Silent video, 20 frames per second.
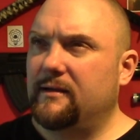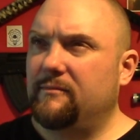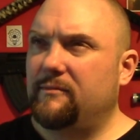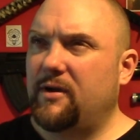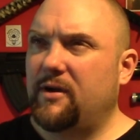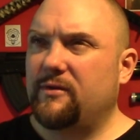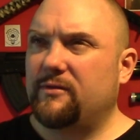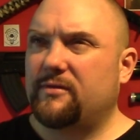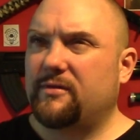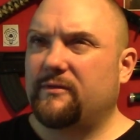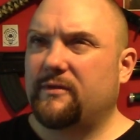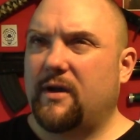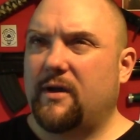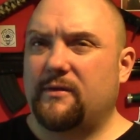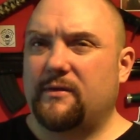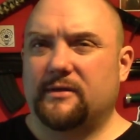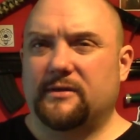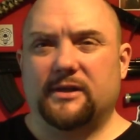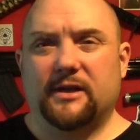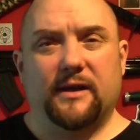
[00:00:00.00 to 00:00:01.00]

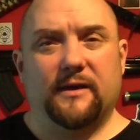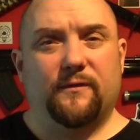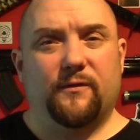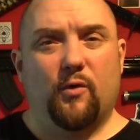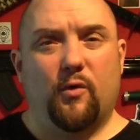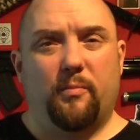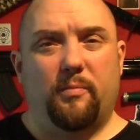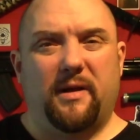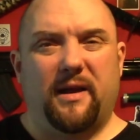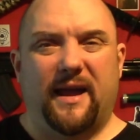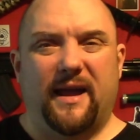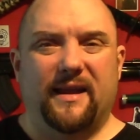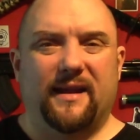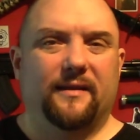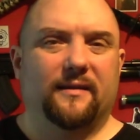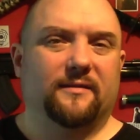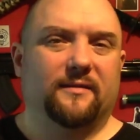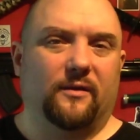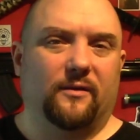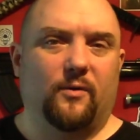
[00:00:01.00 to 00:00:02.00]
Motorola G4
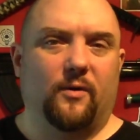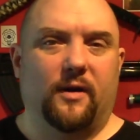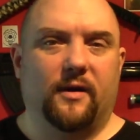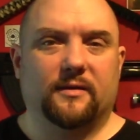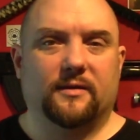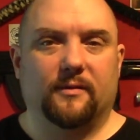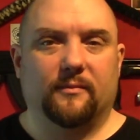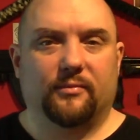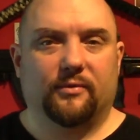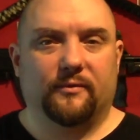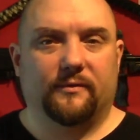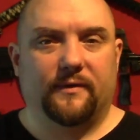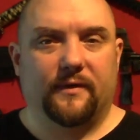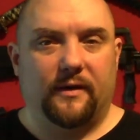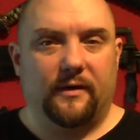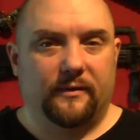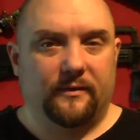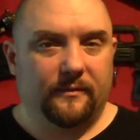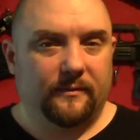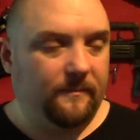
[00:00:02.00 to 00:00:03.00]
Play, so quite a simple
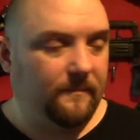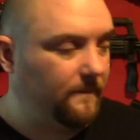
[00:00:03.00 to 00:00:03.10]
phone.